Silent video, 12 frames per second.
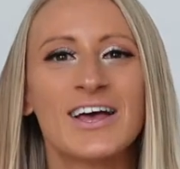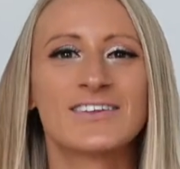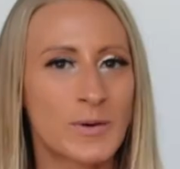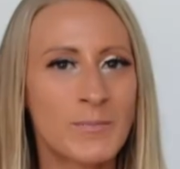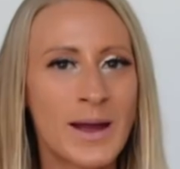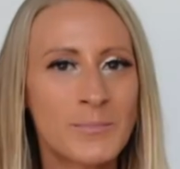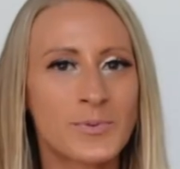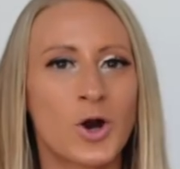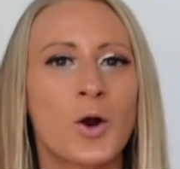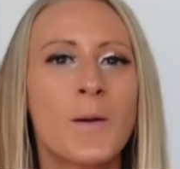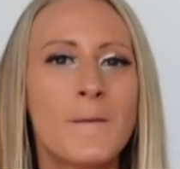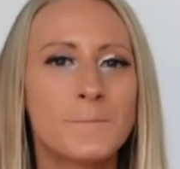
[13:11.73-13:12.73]

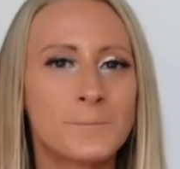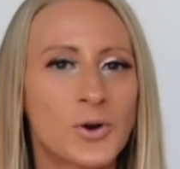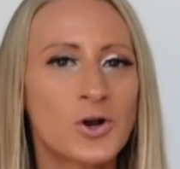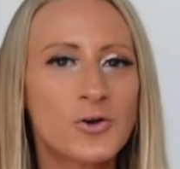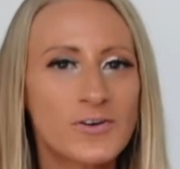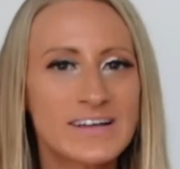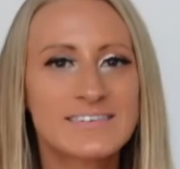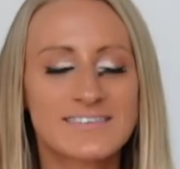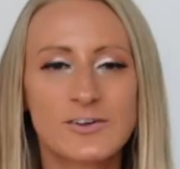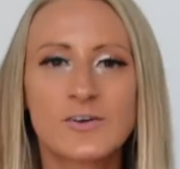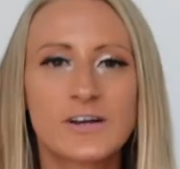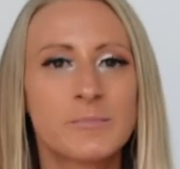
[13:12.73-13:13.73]
Remember, Mercury is
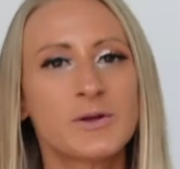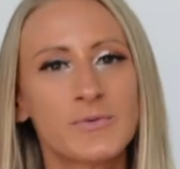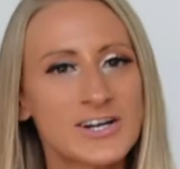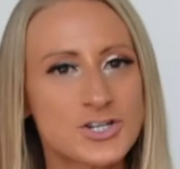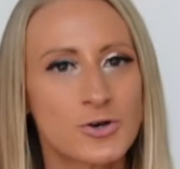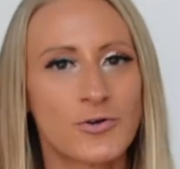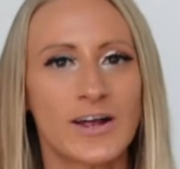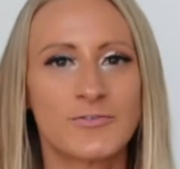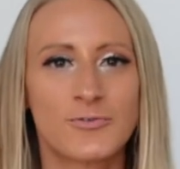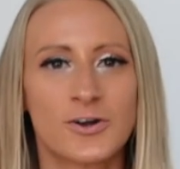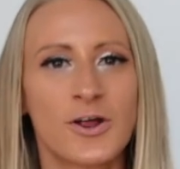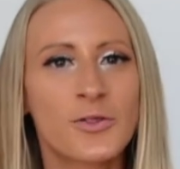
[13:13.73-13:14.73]
still going to be retrograde
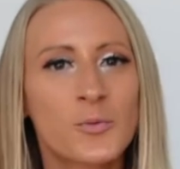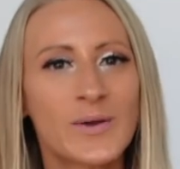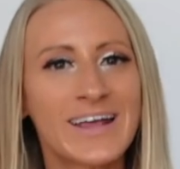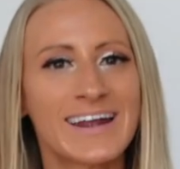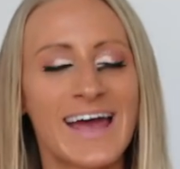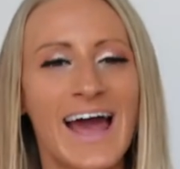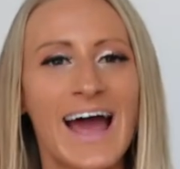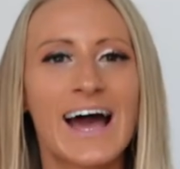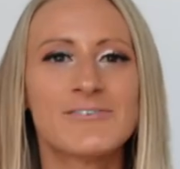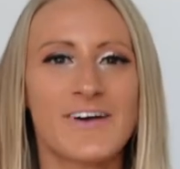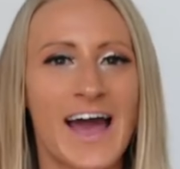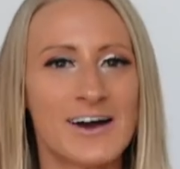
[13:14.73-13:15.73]
for another week and a
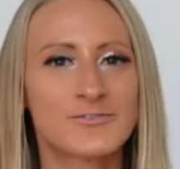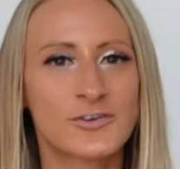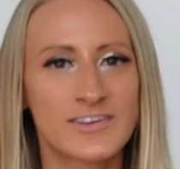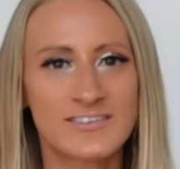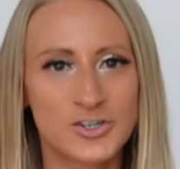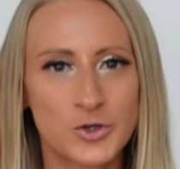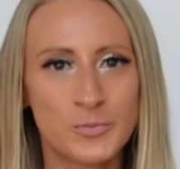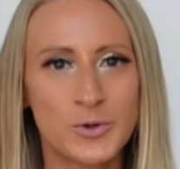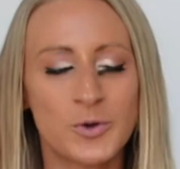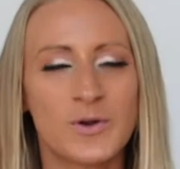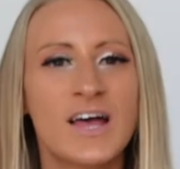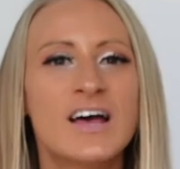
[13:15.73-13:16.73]
half after this new
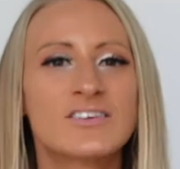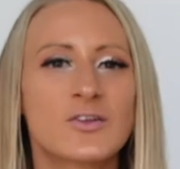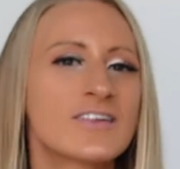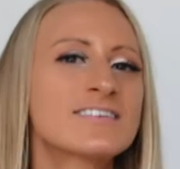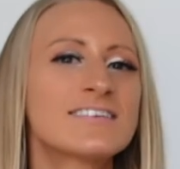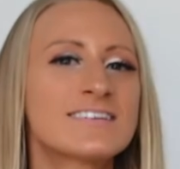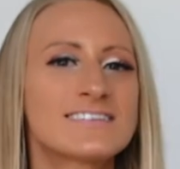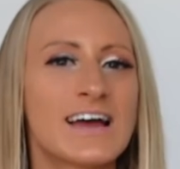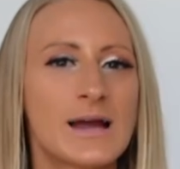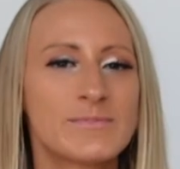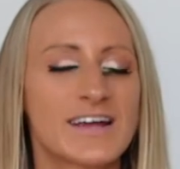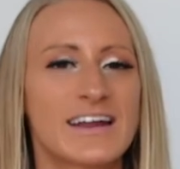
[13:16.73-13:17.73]
moon. So this is the
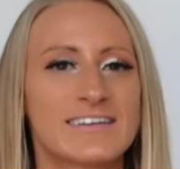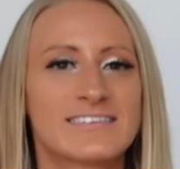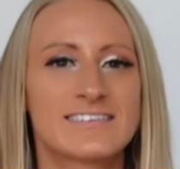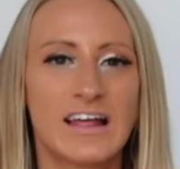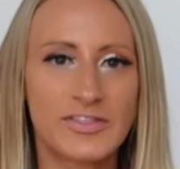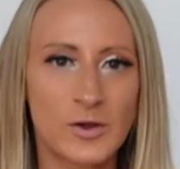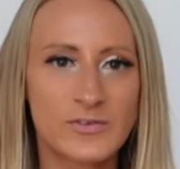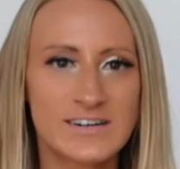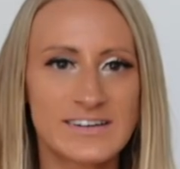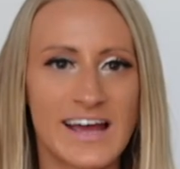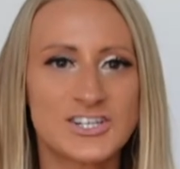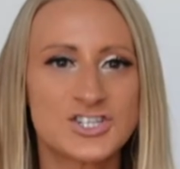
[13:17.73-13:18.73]
time to kind of set those
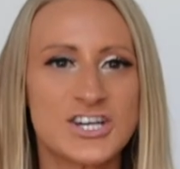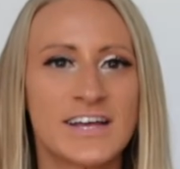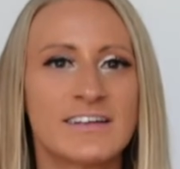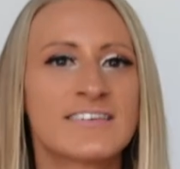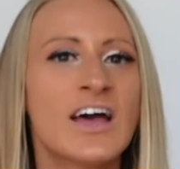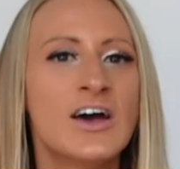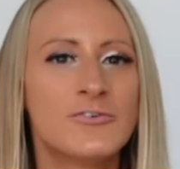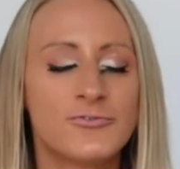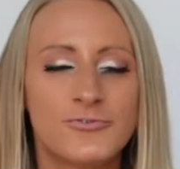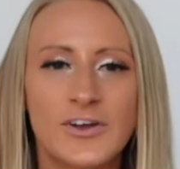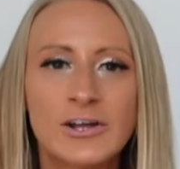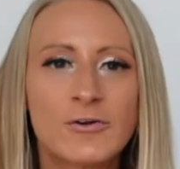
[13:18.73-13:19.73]
intentions,
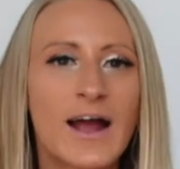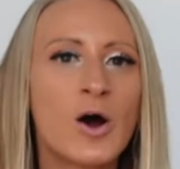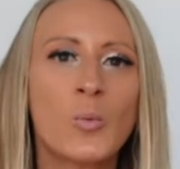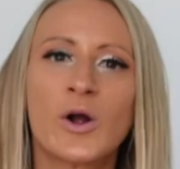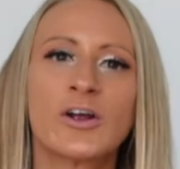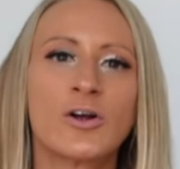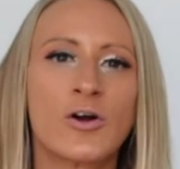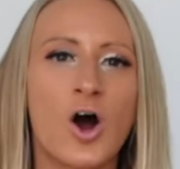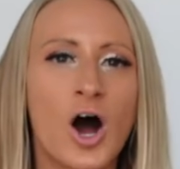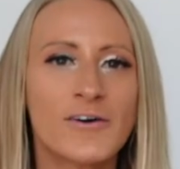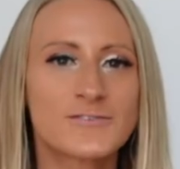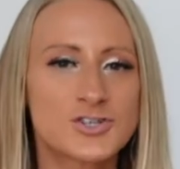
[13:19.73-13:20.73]
figure out where you're
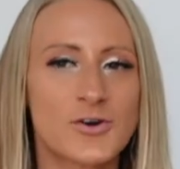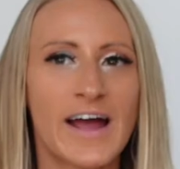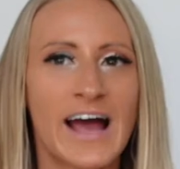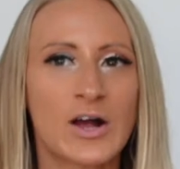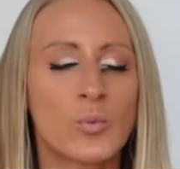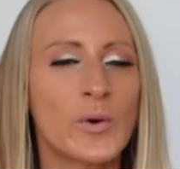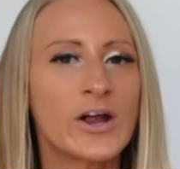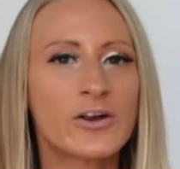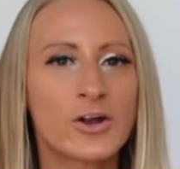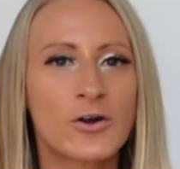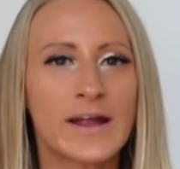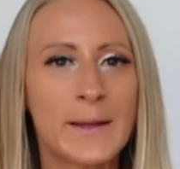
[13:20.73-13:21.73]
off track, where
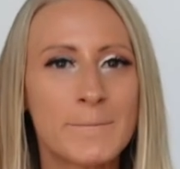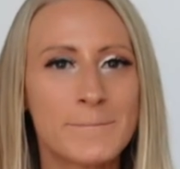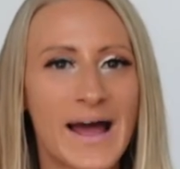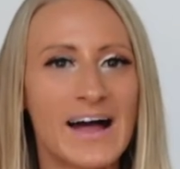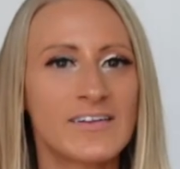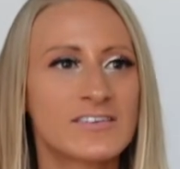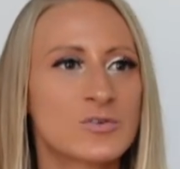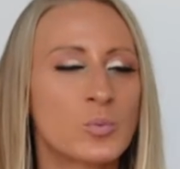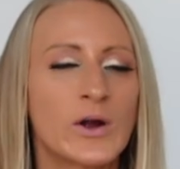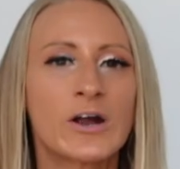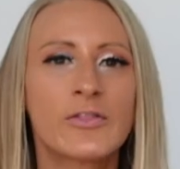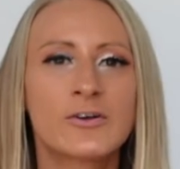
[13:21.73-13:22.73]
you're imbalanced,
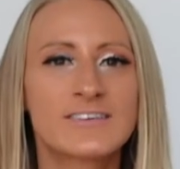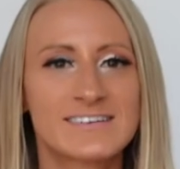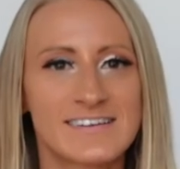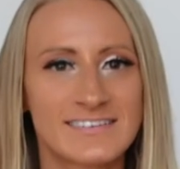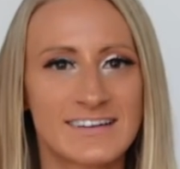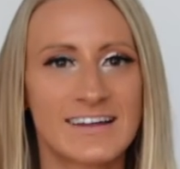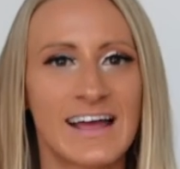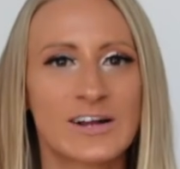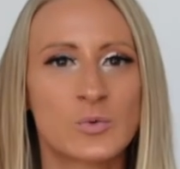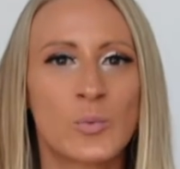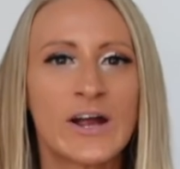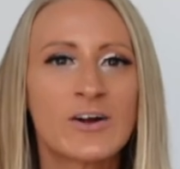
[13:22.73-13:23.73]
where there's a
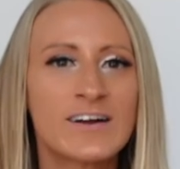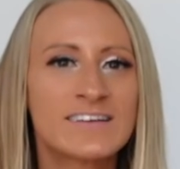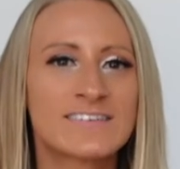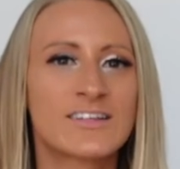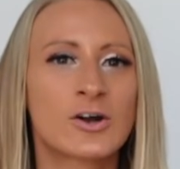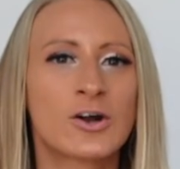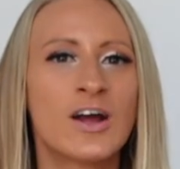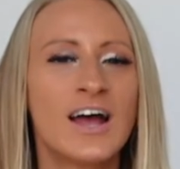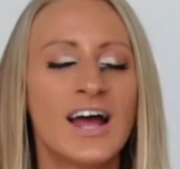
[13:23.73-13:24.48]
disconnect, where is there